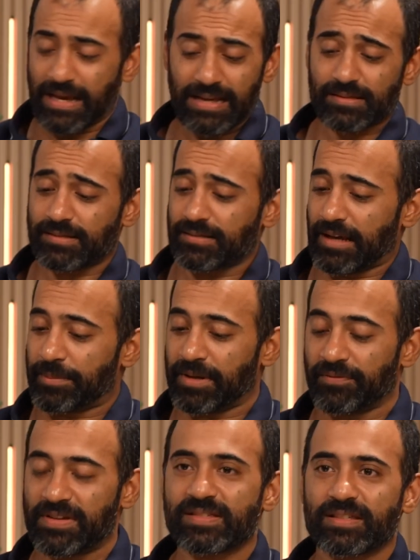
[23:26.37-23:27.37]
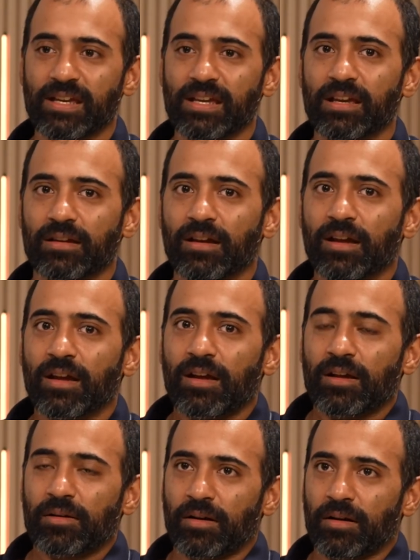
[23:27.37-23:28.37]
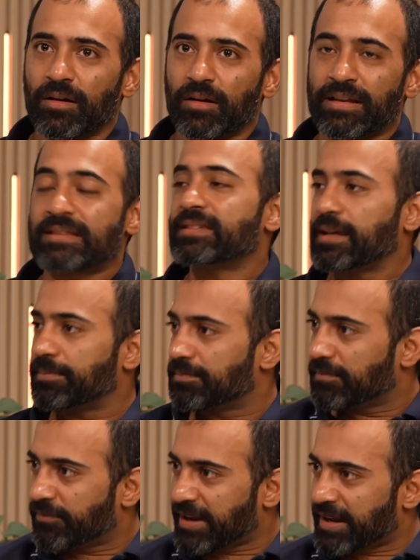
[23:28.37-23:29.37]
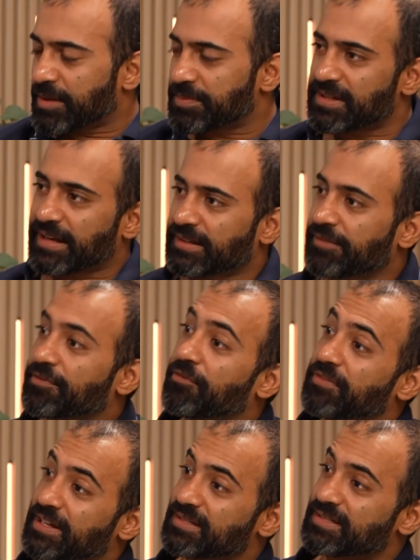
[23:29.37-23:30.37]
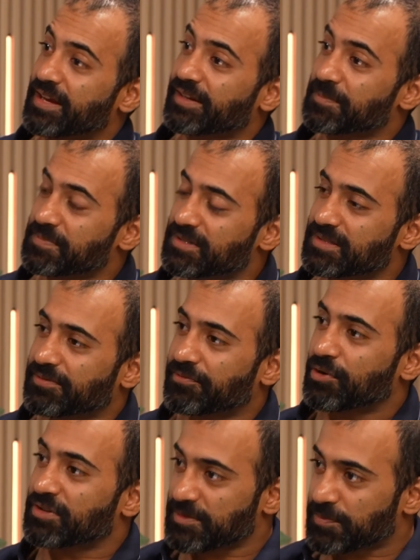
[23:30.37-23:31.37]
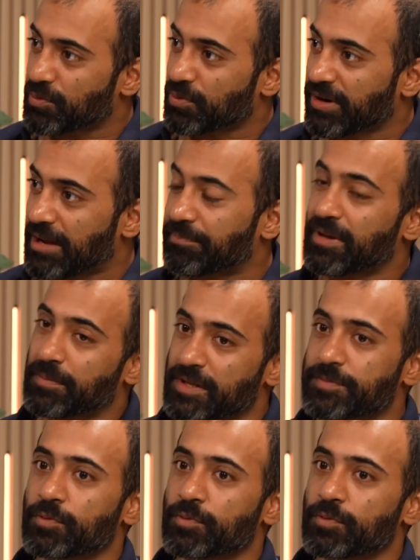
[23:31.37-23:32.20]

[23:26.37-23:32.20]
Yes. I mean, we see, let's say we end up selecting 15 startups for this program, payments